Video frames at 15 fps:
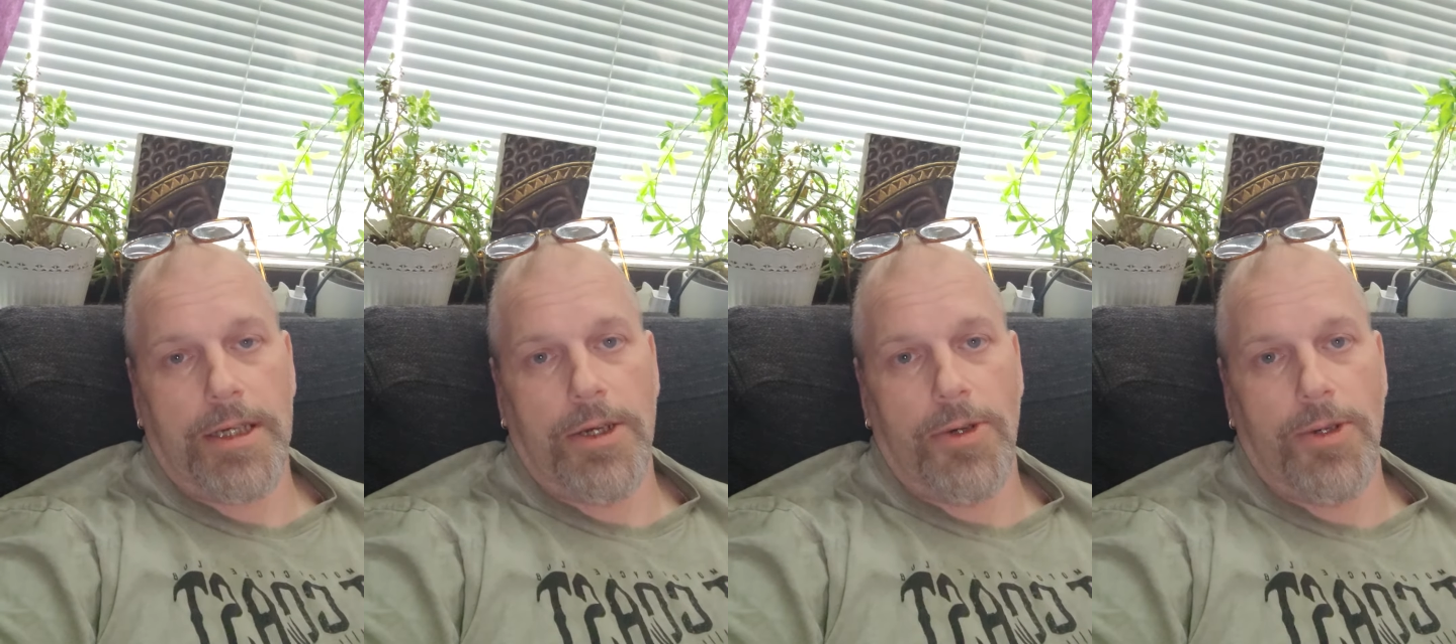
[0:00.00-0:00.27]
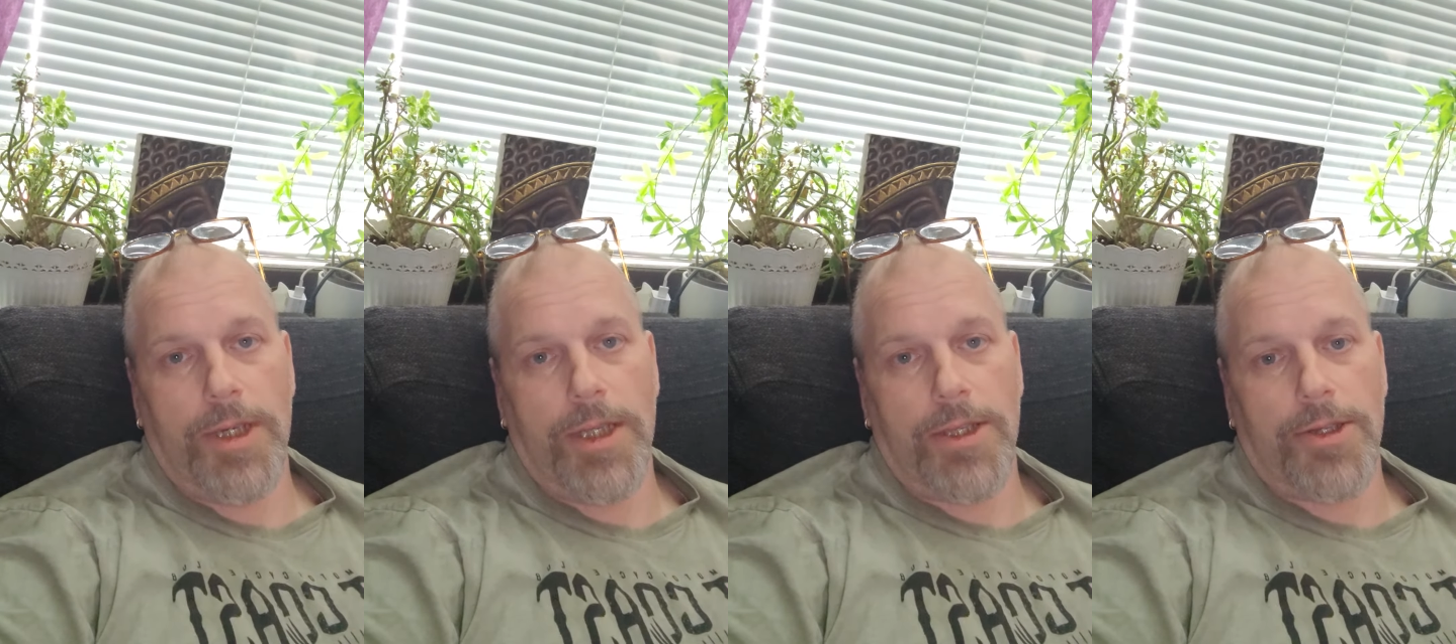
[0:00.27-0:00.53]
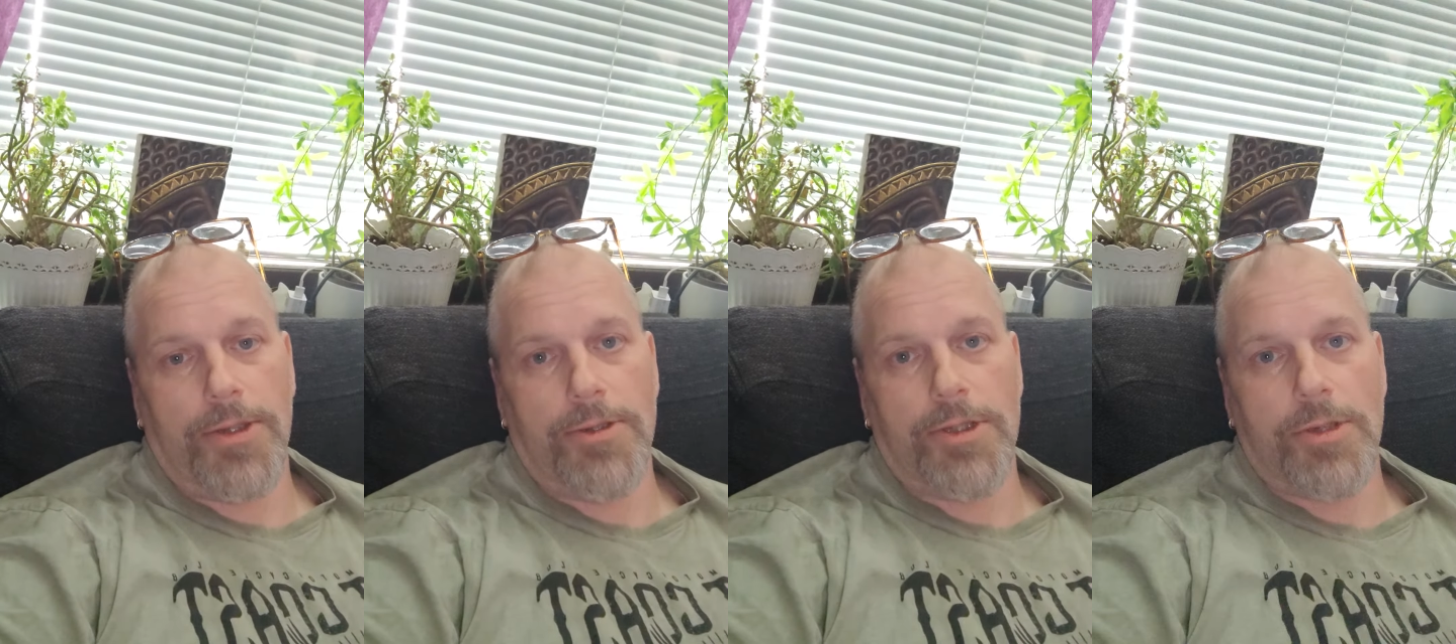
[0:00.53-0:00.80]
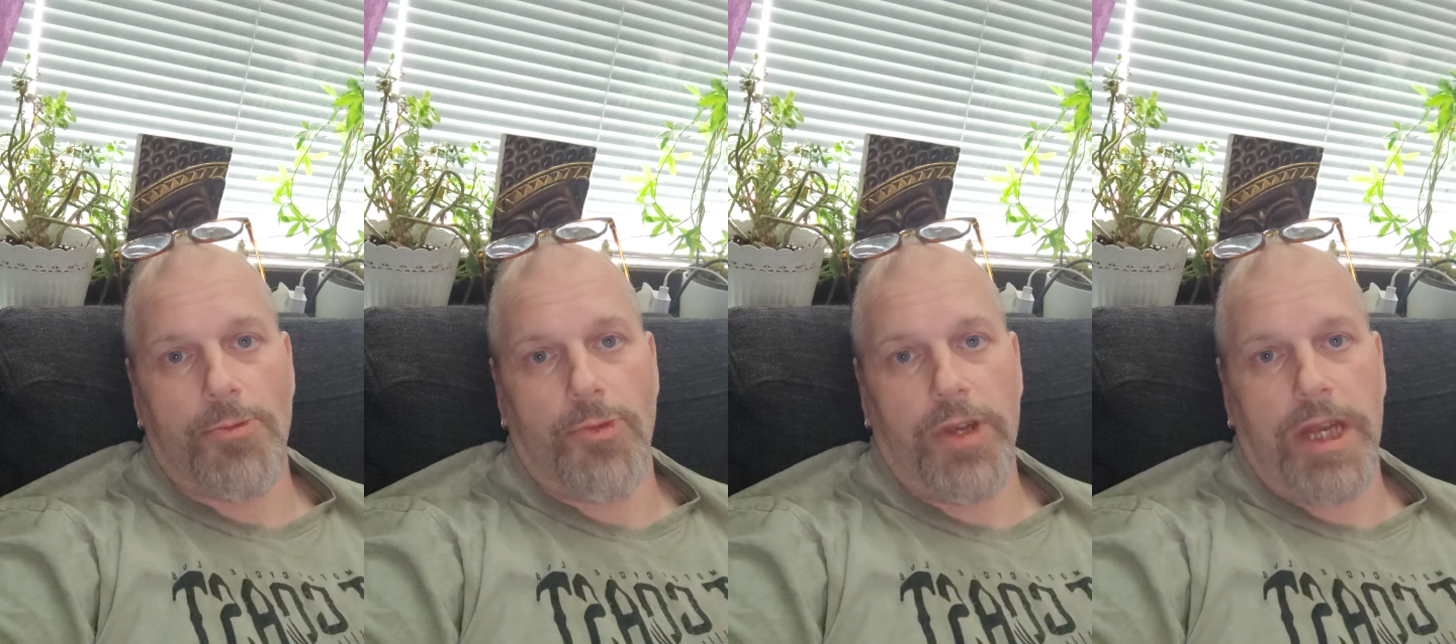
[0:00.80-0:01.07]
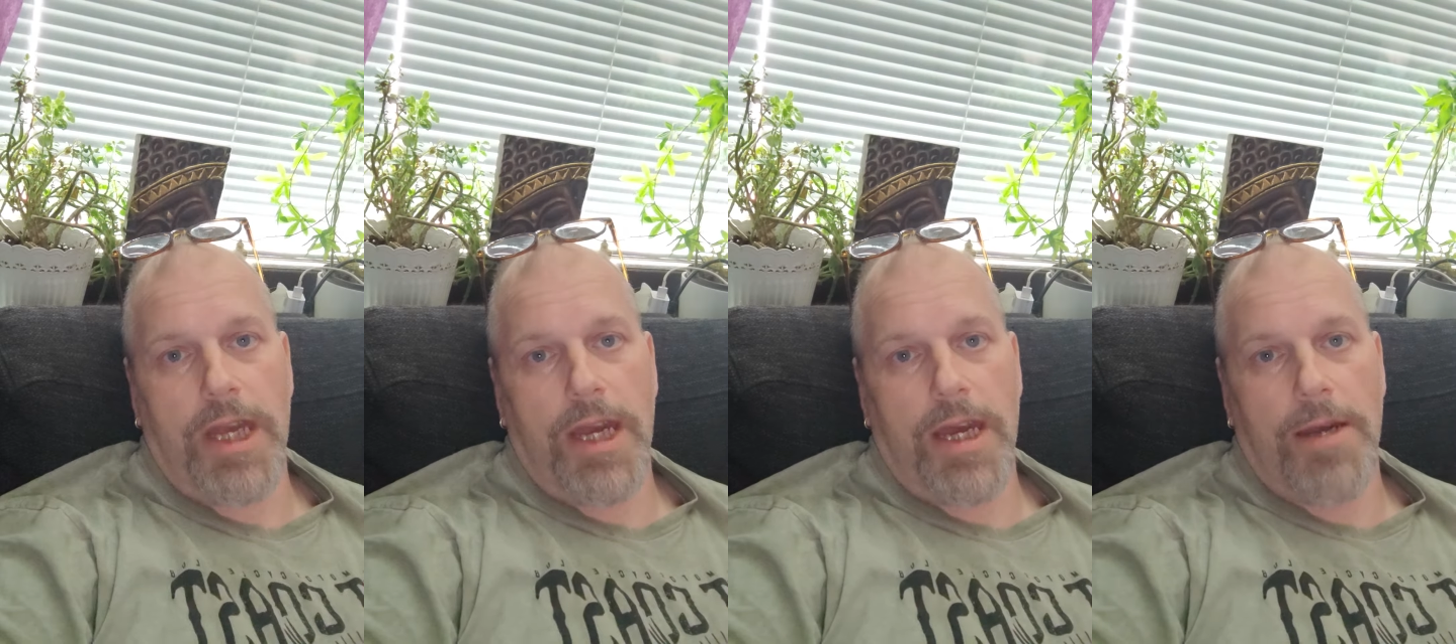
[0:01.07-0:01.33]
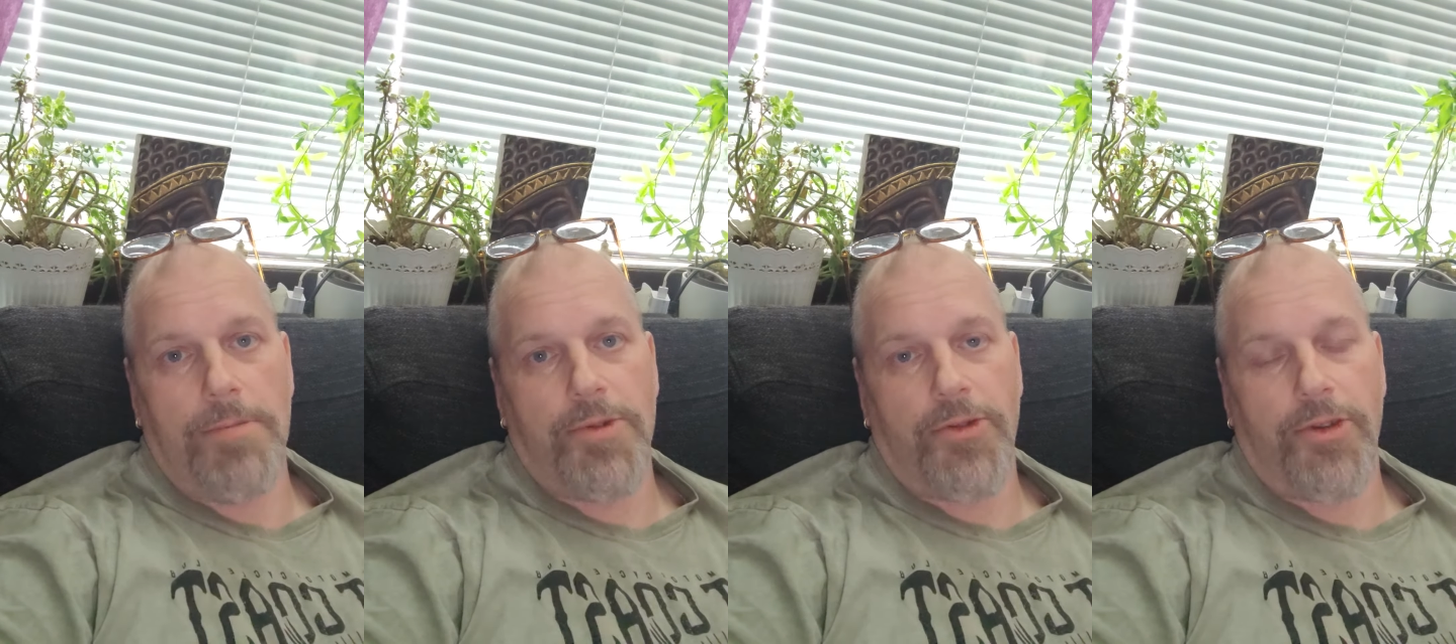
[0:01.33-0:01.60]
going to do some
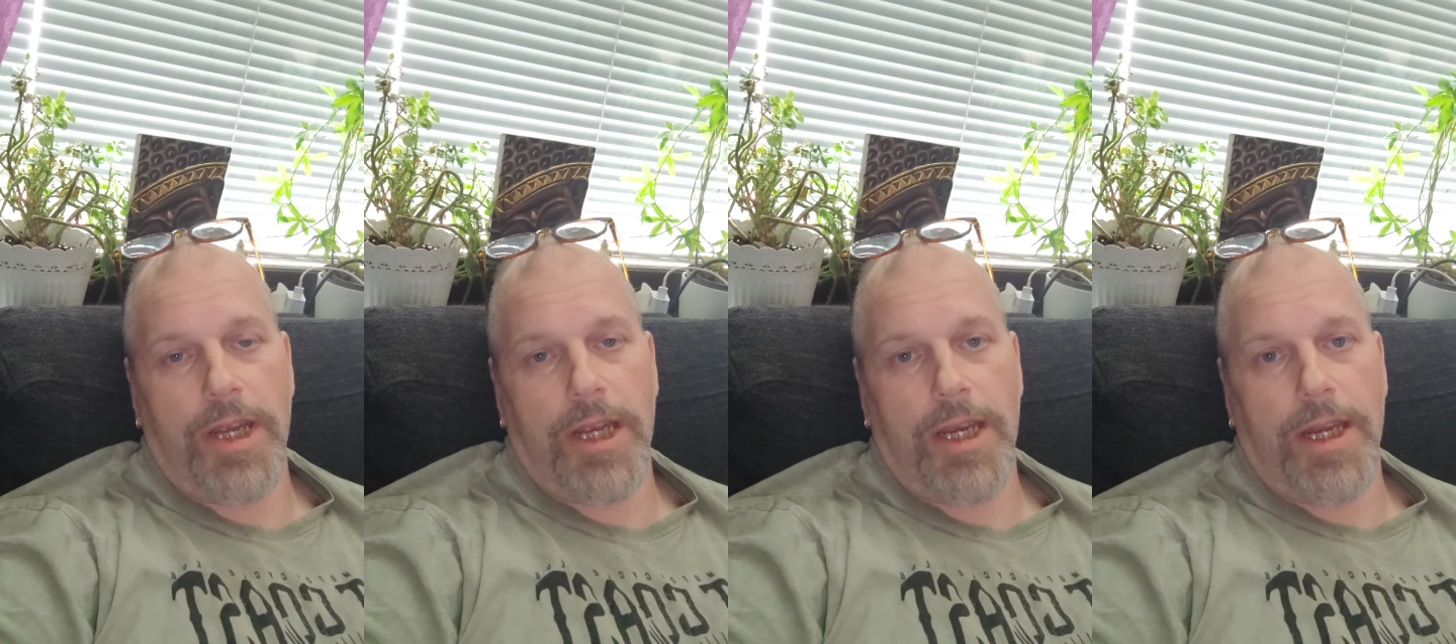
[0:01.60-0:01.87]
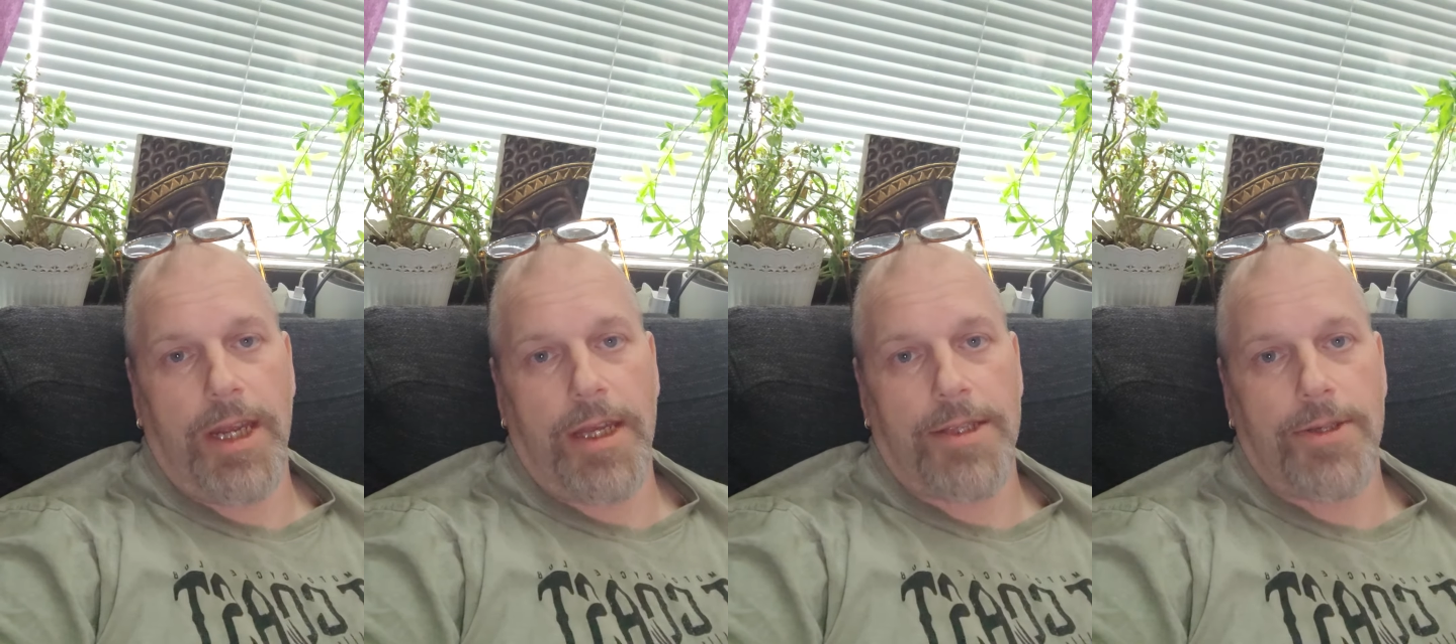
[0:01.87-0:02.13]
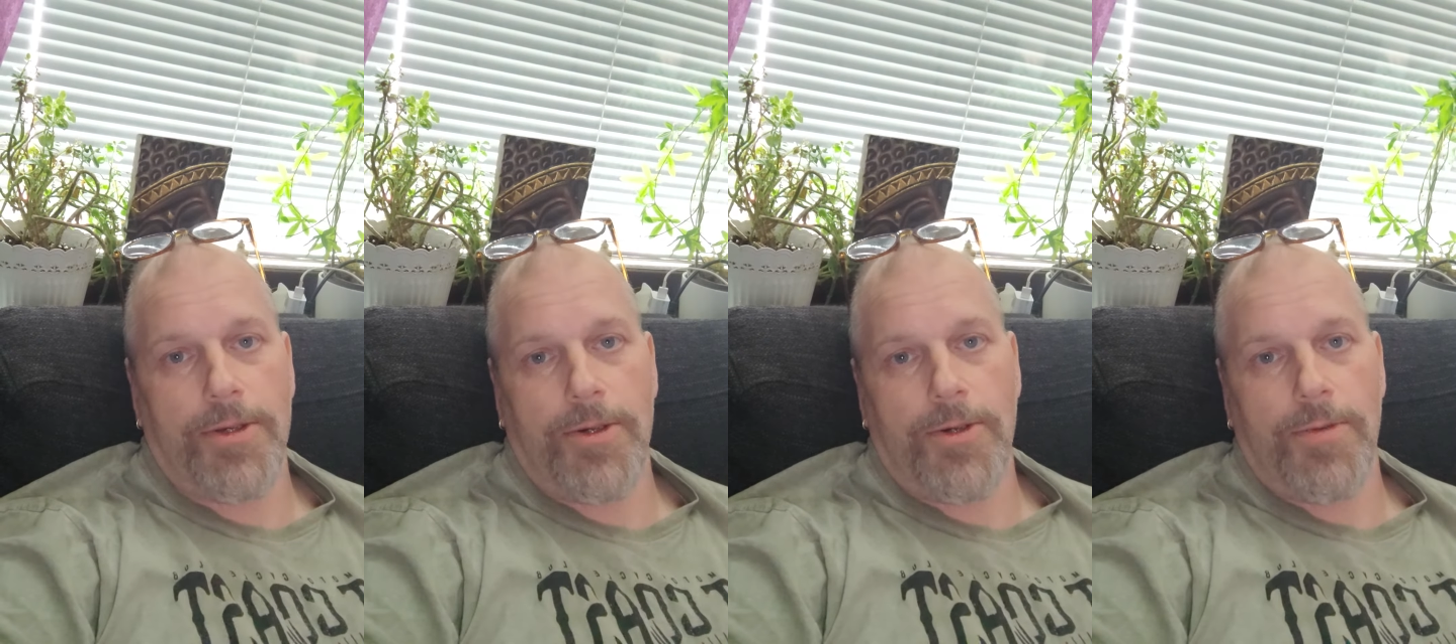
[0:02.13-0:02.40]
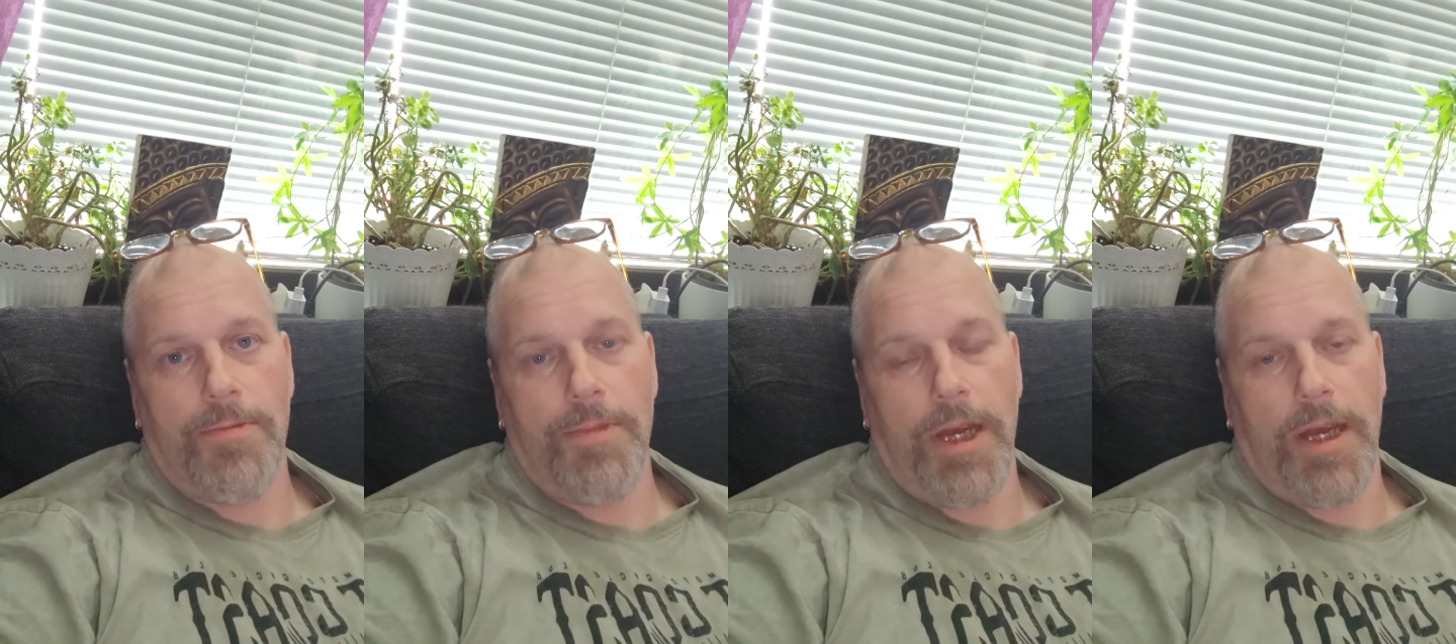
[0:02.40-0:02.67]
rehab training at home,